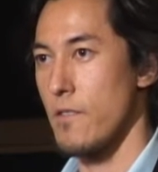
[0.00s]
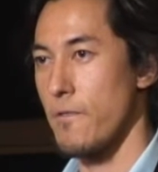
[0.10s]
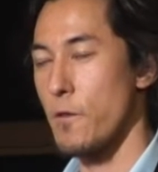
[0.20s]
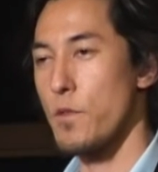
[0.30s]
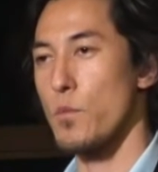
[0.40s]

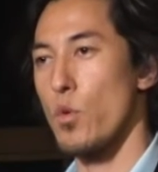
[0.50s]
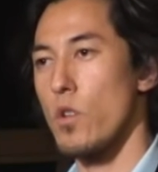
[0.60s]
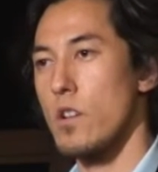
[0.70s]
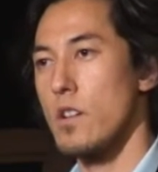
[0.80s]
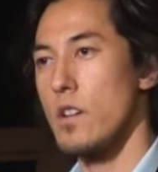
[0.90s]

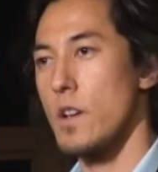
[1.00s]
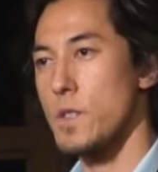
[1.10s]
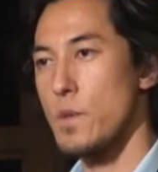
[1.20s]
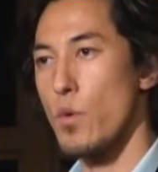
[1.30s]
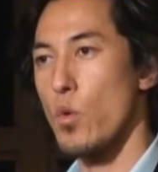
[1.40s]
Furthermore, a
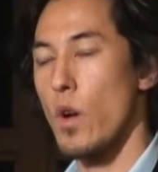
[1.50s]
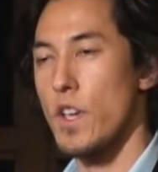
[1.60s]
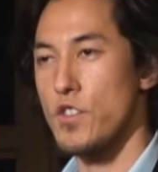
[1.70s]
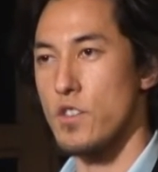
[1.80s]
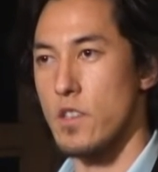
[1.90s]
simple
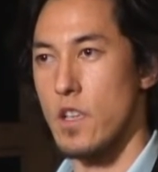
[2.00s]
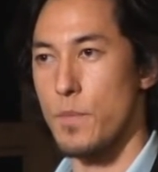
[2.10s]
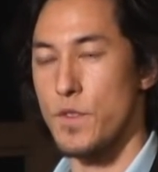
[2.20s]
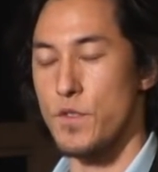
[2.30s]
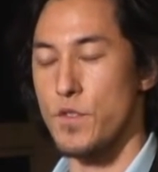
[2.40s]
question can help
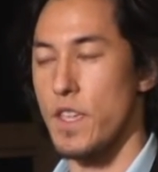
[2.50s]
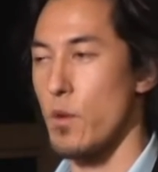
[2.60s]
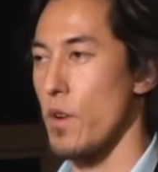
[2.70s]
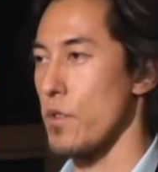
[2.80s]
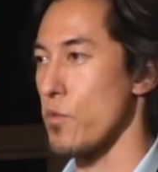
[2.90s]
us
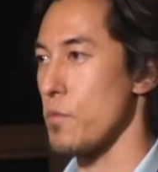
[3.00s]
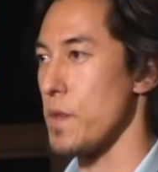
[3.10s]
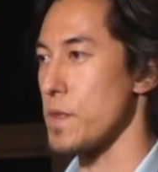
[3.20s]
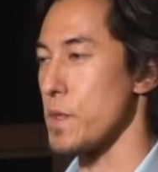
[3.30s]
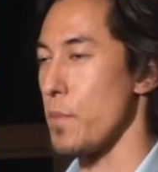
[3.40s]
understand whether world
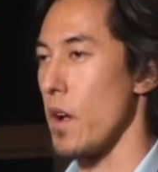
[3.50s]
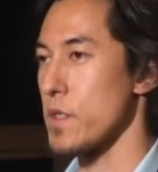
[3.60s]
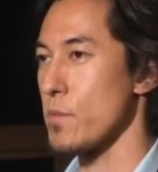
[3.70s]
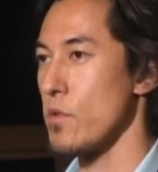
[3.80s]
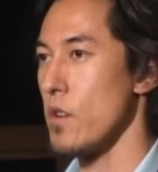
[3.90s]
peace is
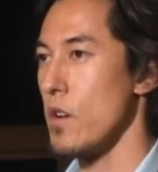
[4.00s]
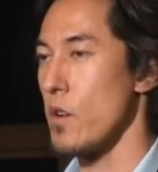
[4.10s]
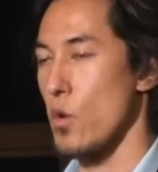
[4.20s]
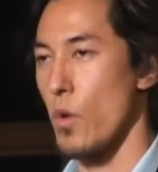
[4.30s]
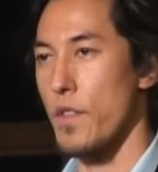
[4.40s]
possible
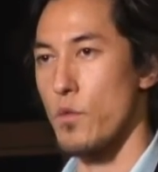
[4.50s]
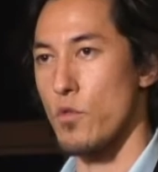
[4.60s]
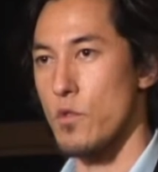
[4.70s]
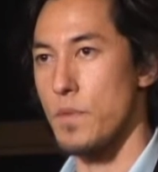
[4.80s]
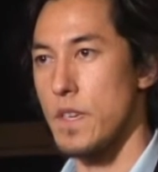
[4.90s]
or whether
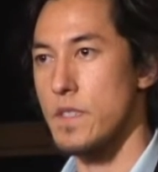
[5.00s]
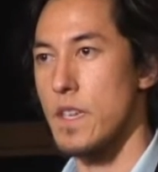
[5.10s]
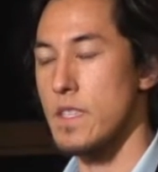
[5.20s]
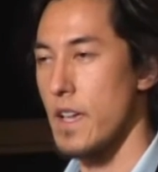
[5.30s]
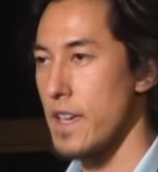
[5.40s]
world peace
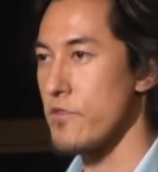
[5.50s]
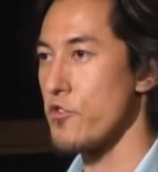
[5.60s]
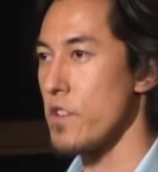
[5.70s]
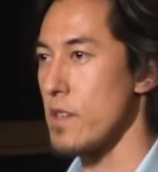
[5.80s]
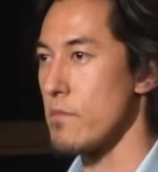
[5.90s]
is naive
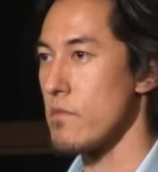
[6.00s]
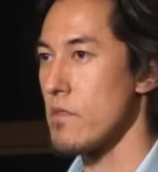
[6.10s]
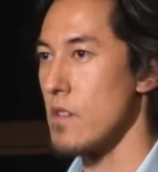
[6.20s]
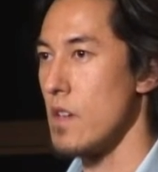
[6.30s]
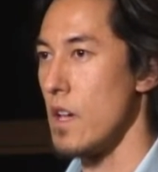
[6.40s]
dream.
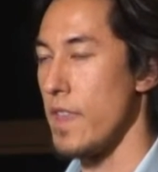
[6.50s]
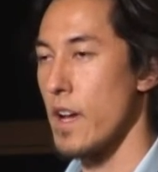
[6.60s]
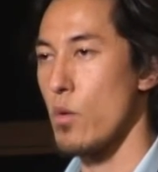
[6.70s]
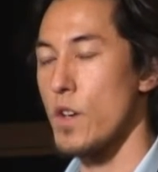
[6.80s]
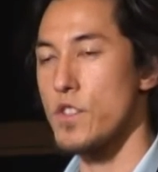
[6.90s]
And
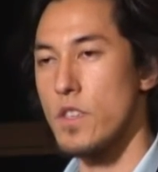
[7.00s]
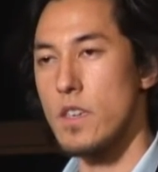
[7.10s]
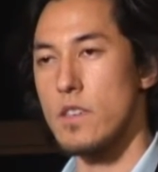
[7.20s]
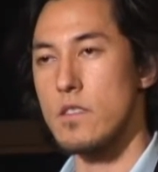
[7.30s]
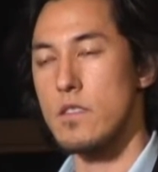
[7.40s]
that question
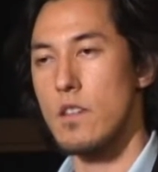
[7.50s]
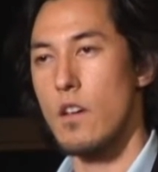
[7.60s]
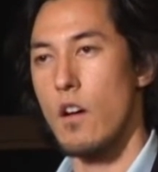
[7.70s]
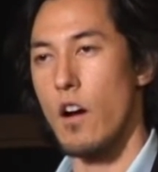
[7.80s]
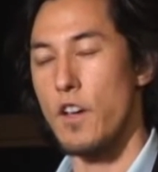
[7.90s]
is,
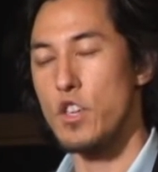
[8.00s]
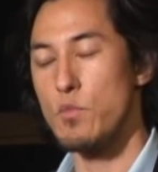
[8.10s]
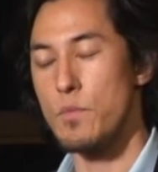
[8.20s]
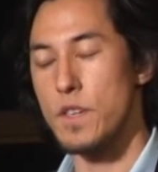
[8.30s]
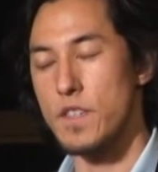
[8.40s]
are
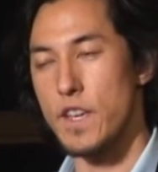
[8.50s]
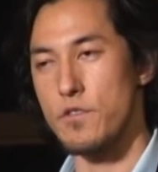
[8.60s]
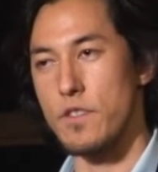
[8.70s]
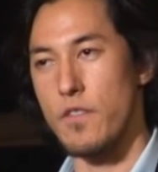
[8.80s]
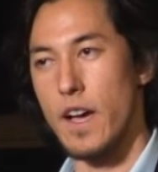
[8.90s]
human beings
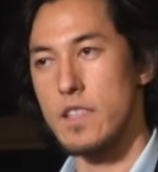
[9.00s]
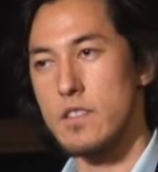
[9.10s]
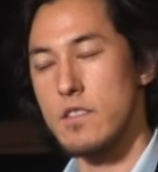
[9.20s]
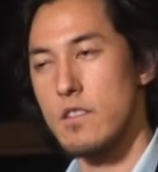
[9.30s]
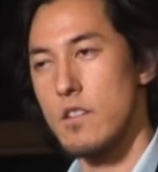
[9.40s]
naturally
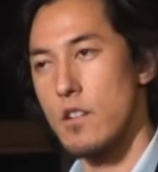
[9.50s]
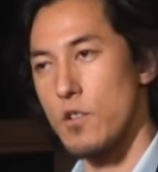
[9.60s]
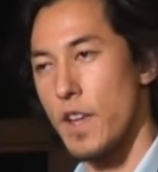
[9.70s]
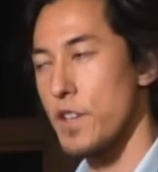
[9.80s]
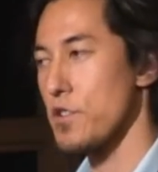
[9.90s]
violent?
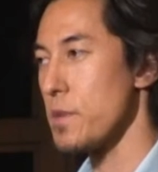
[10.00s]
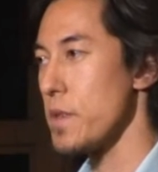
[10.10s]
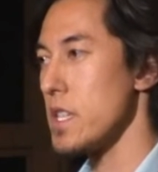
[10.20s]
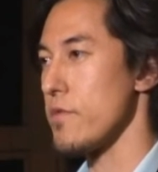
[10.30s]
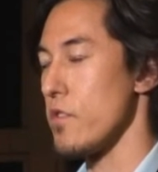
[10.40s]
are naturally
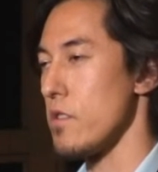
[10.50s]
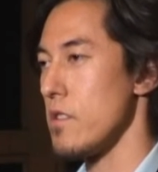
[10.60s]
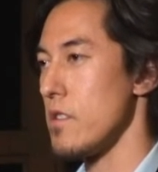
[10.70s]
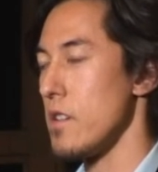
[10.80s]
peaceful.